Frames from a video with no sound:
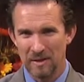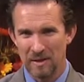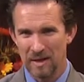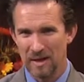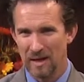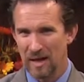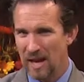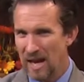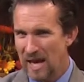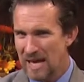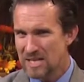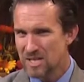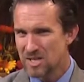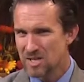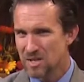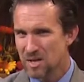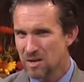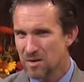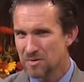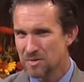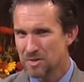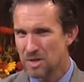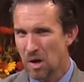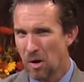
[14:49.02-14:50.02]
Unless
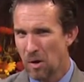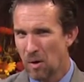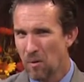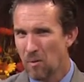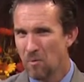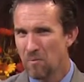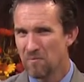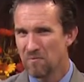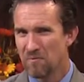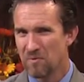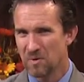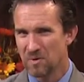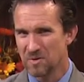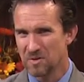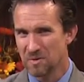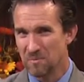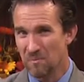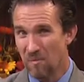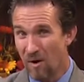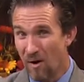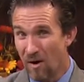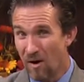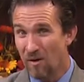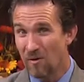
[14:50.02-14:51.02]
there's hope for
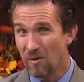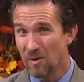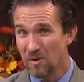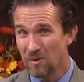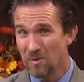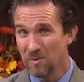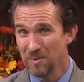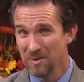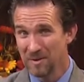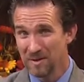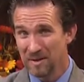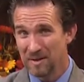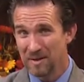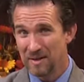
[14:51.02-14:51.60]
tomorrow